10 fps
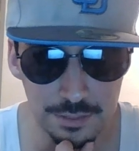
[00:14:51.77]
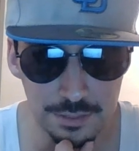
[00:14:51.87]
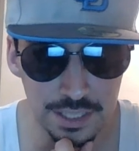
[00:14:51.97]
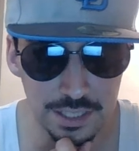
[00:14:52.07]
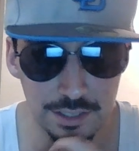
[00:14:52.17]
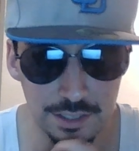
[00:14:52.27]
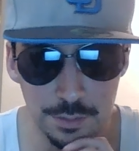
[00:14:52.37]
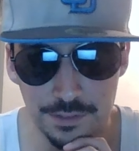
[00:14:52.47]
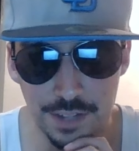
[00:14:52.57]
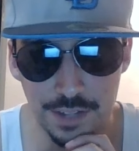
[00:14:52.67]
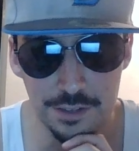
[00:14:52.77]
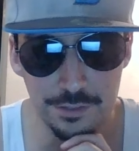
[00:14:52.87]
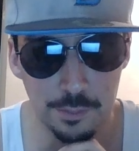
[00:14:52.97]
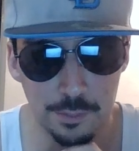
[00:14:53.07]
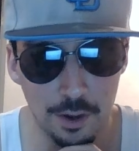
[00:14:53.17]
be a little bit of value
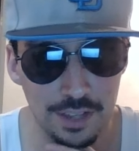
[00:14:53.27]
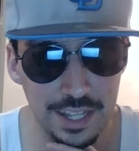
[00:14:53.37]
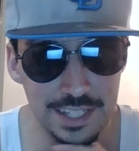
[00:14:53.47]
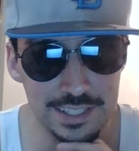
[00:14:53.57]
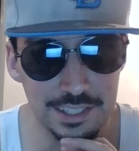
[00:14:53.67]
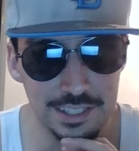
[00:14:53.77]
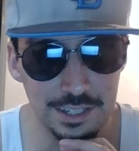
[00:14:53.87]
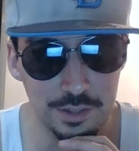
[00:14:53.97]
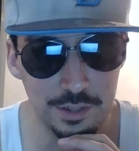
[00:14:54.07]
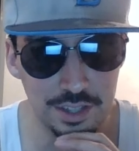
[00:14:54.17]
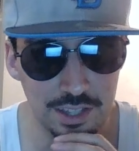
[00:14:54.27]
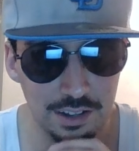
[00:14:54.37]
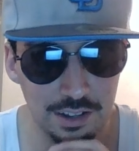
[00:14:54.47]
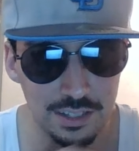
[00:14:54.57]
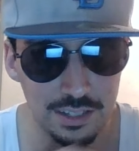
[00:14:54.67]
for parlays here with
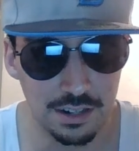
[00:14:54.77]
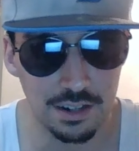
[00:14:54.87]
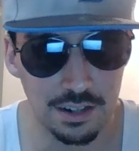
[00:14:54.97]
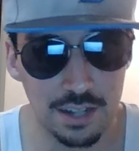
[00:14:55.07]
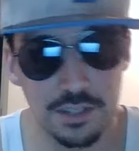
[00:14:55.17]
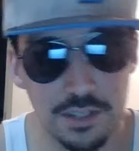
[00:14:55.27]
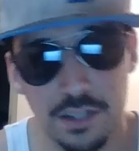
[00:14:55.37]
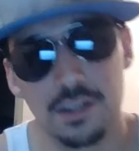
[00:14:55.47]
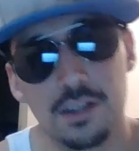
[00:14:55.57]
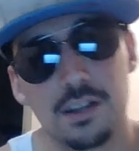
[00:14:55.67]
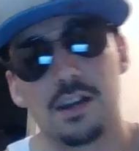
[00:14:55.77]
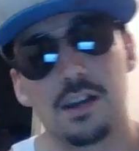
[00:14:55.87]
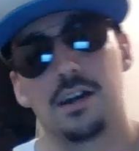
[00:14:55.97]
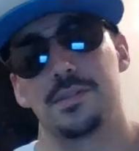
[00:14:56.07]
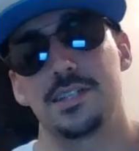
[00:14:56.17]
Alcantara.
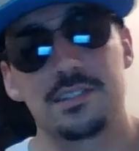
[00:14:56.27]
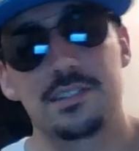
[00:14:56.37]
He's